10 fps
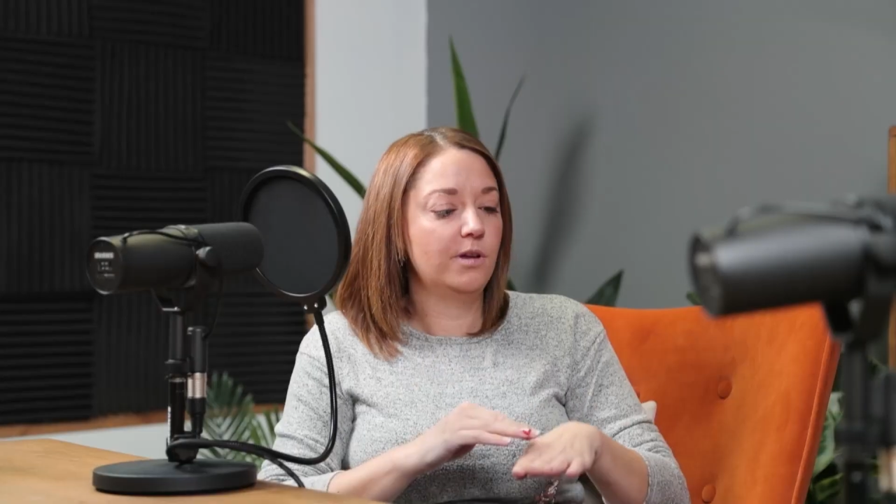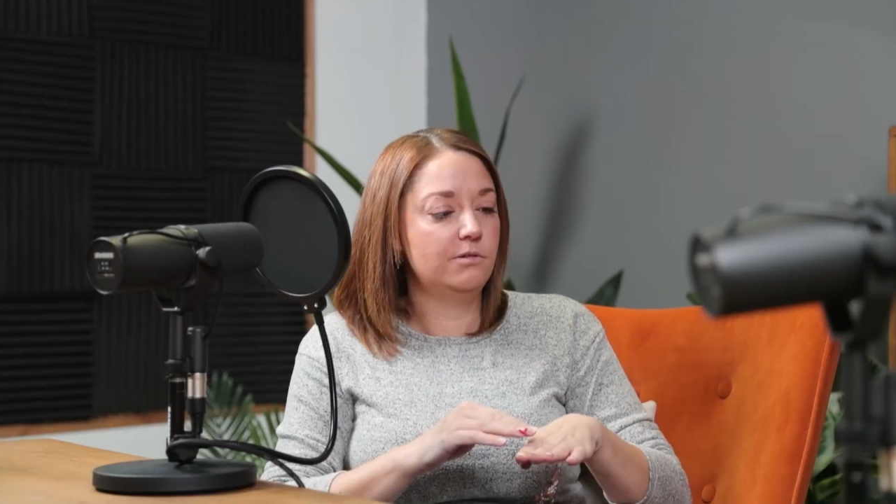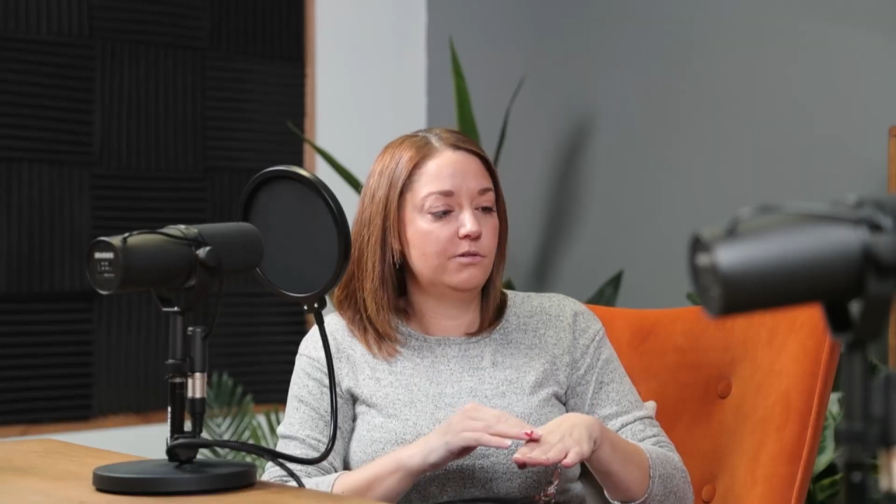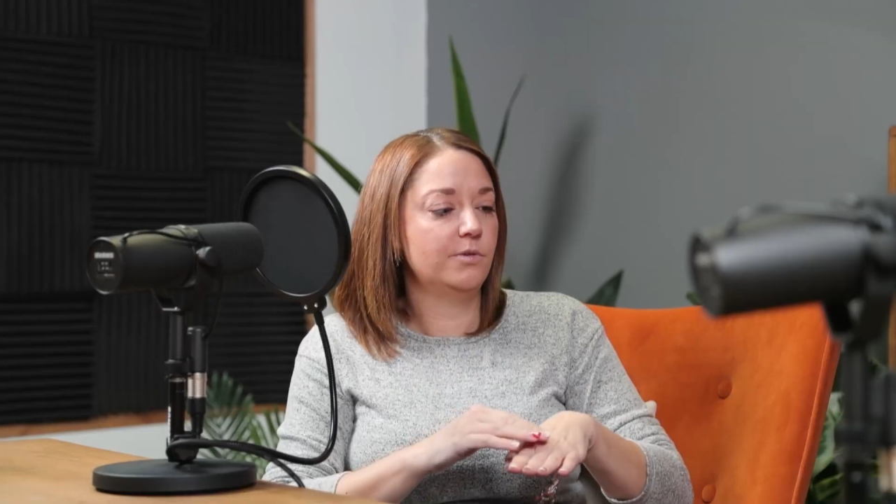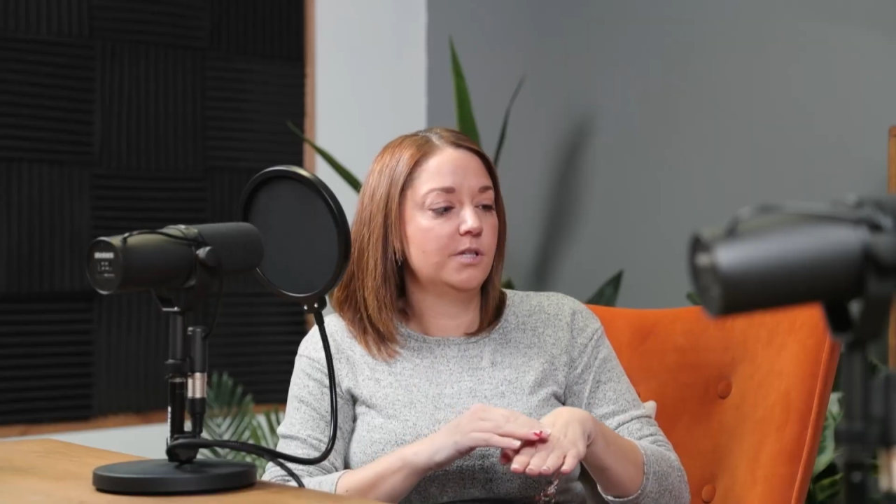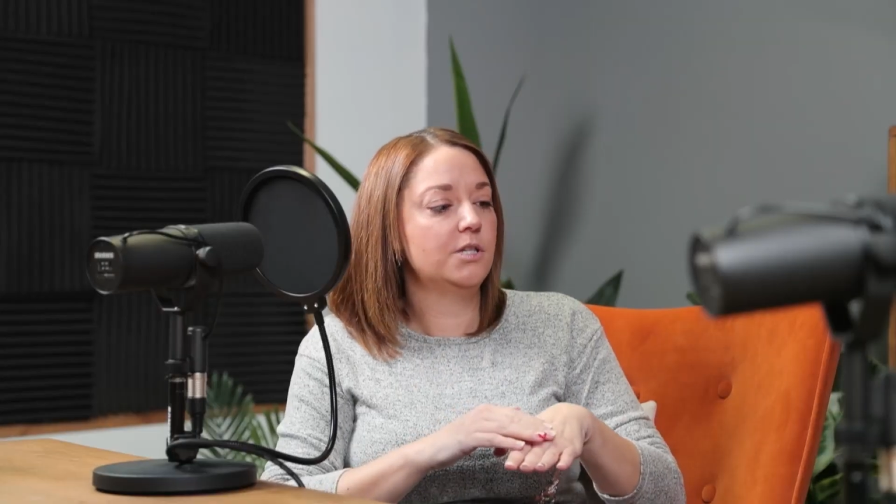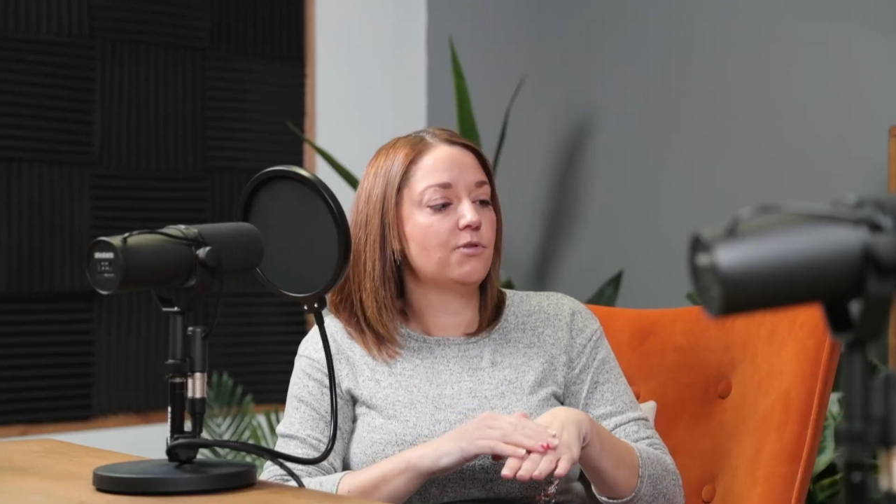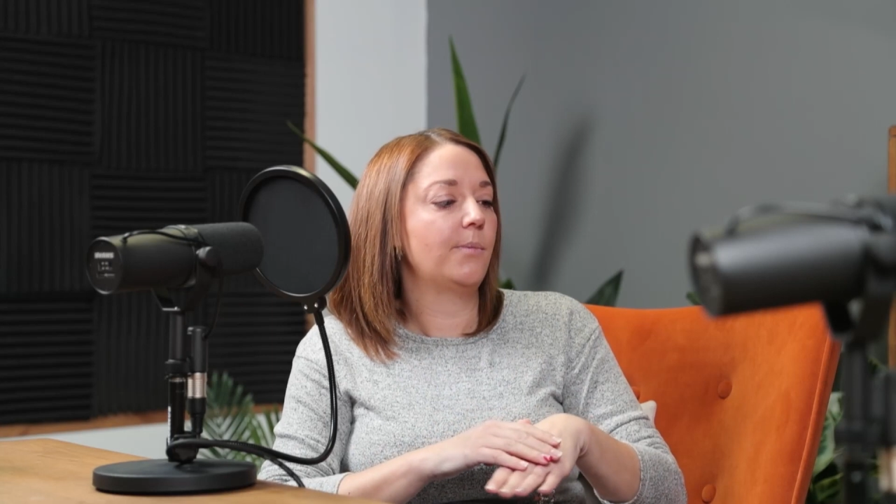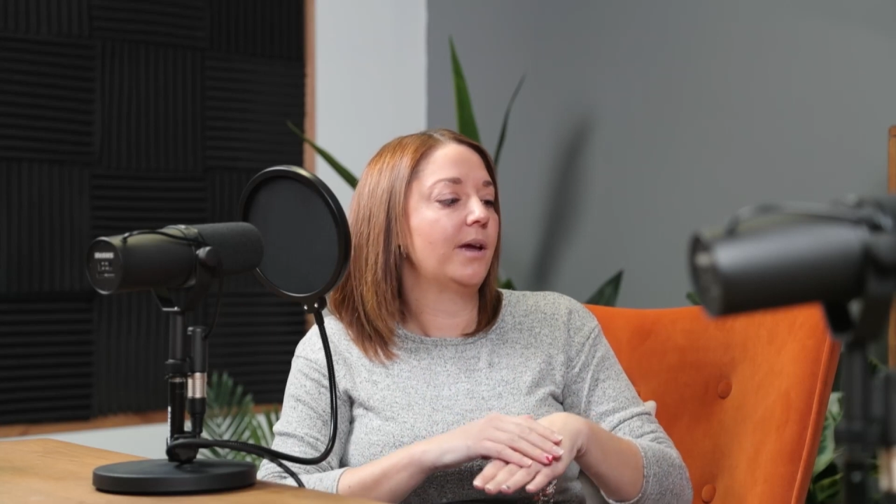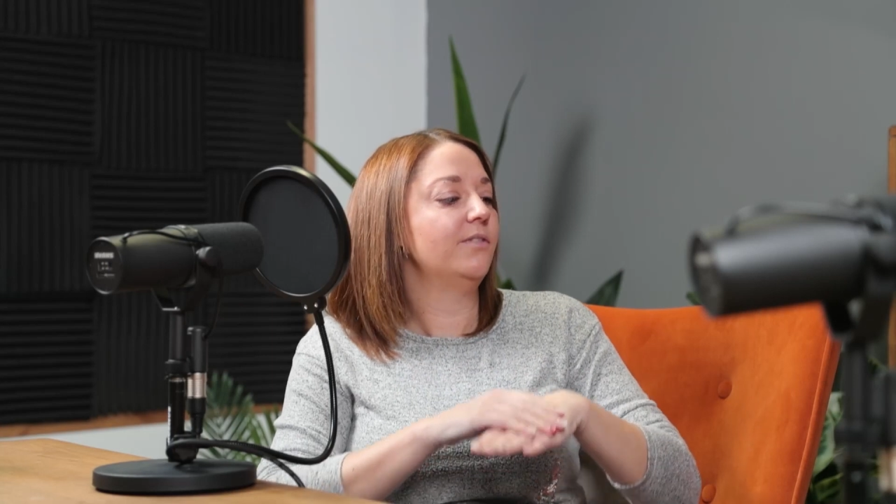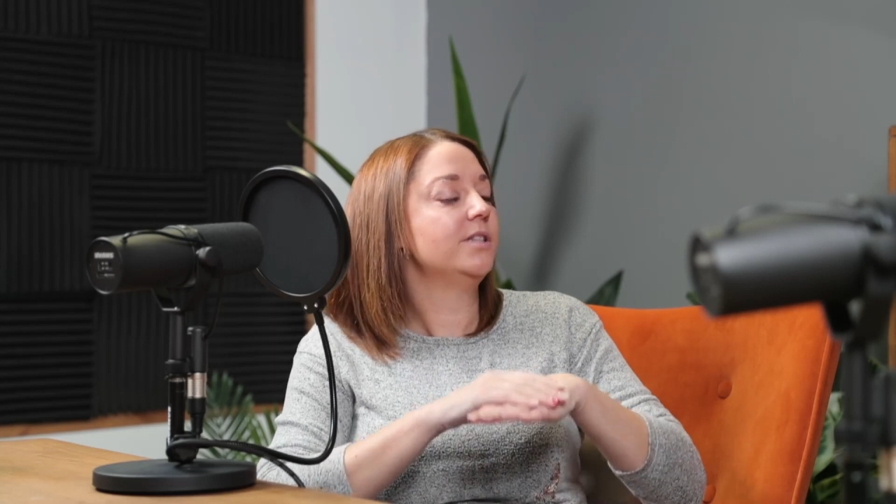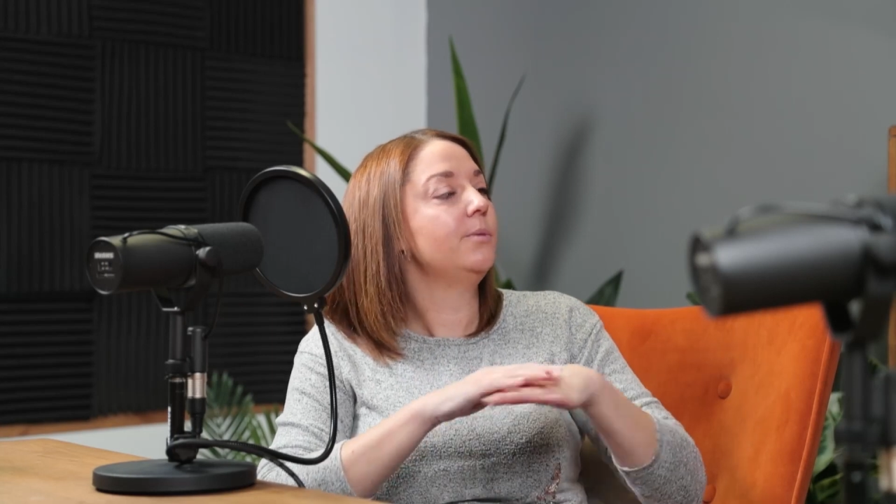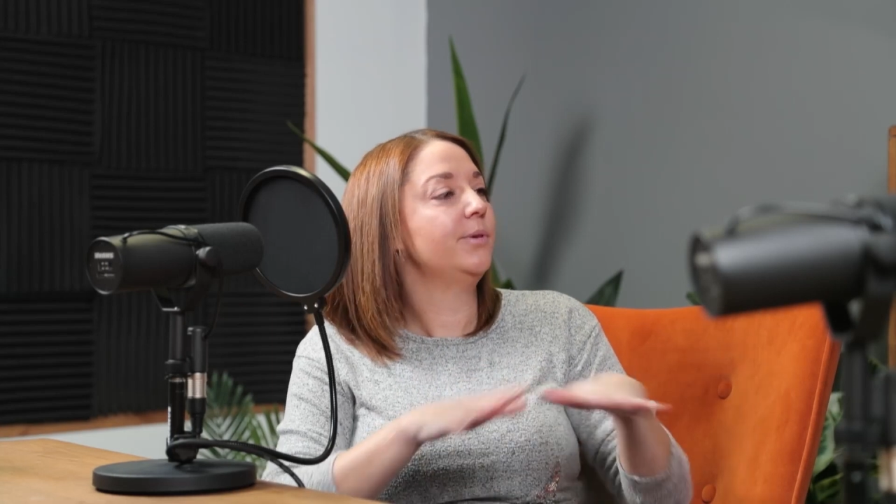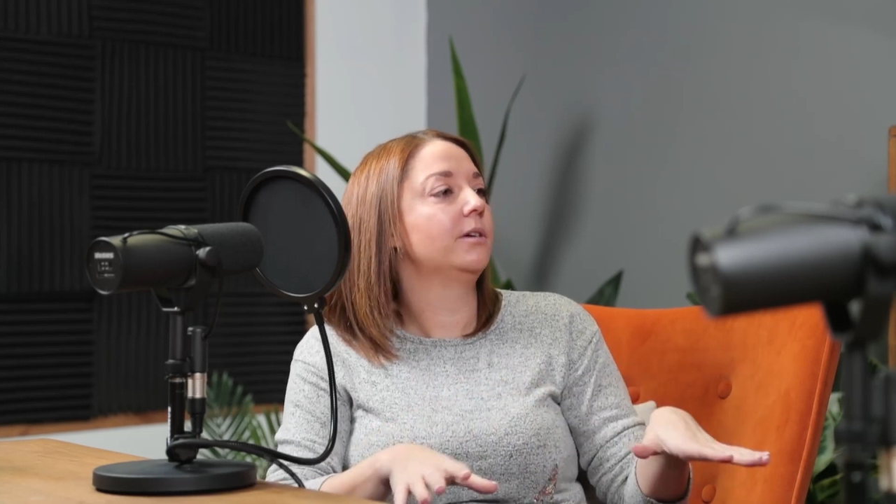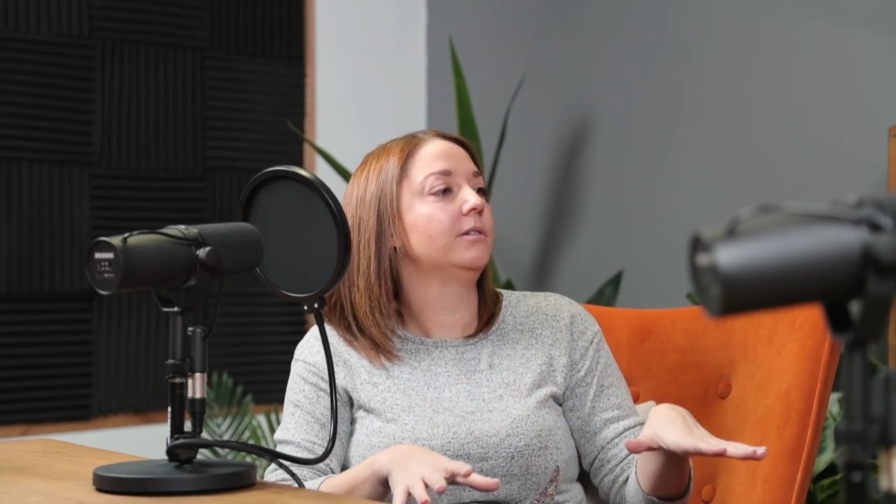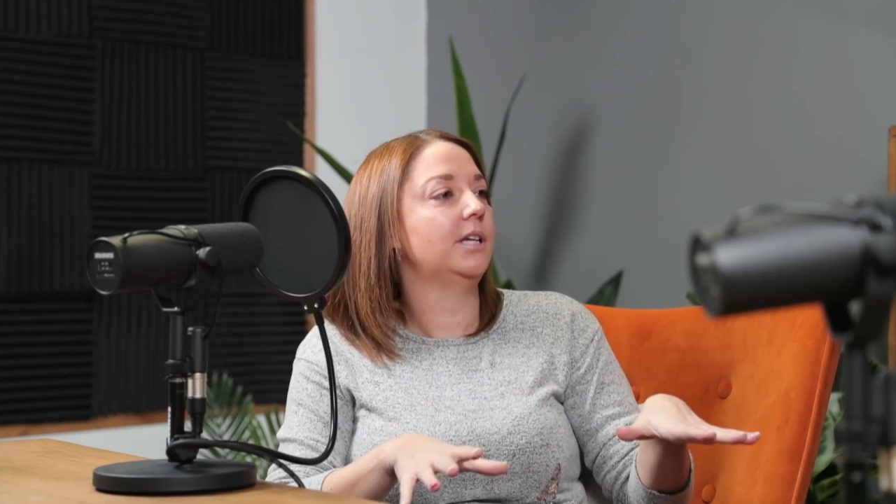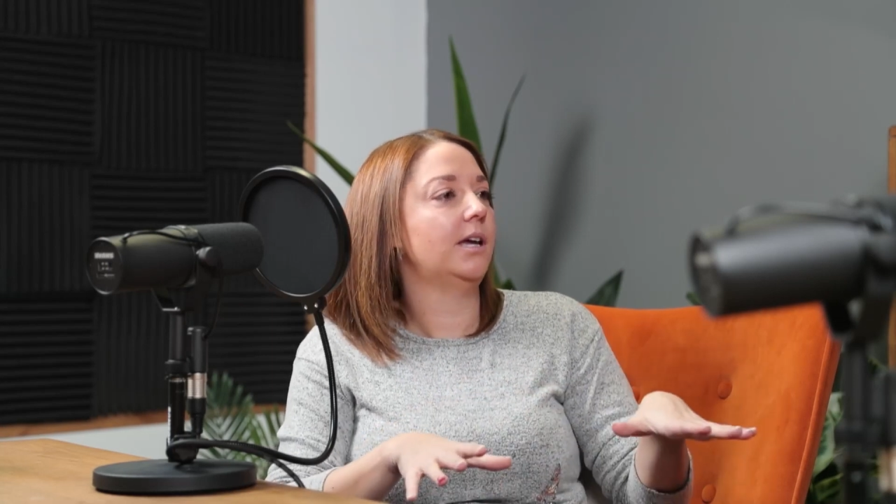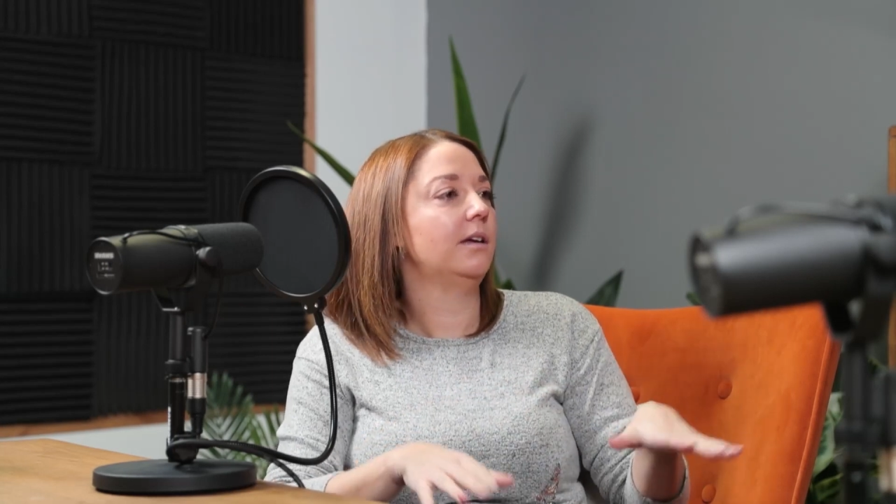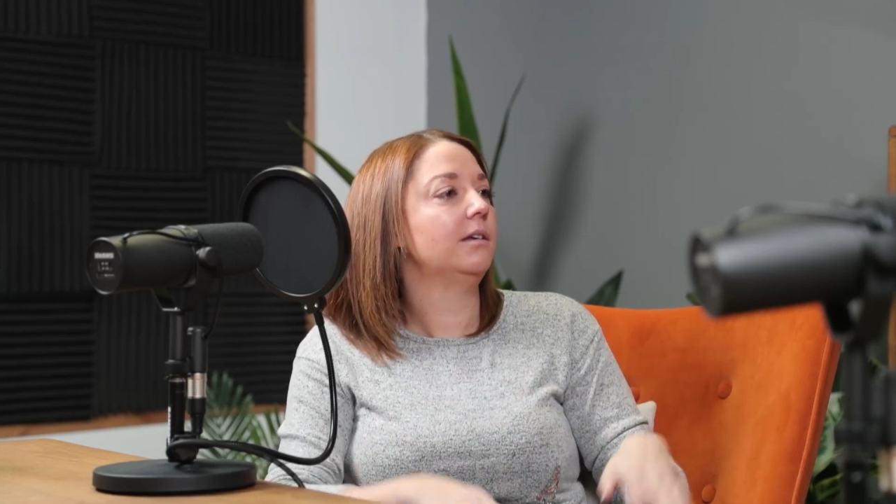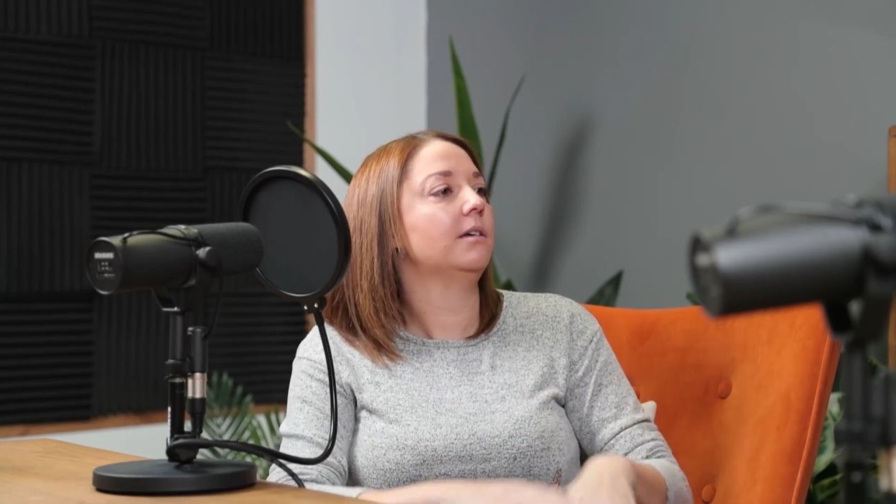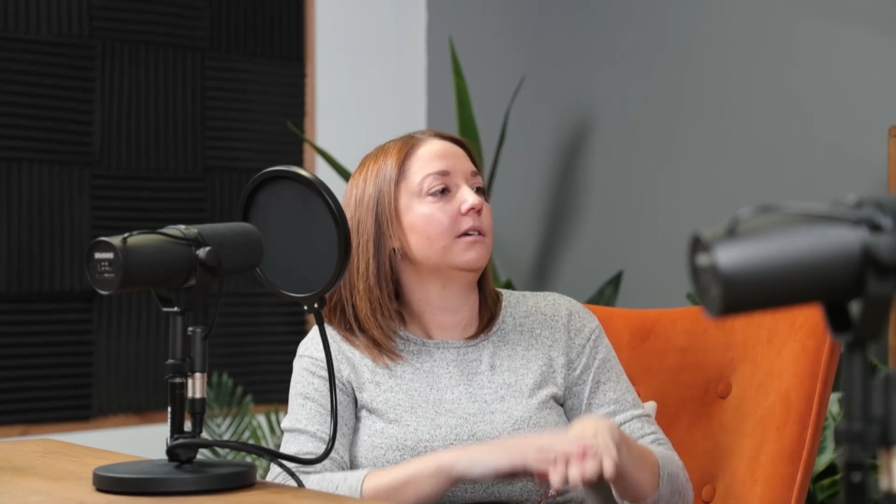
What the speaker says: do you want to describe kind of a typical day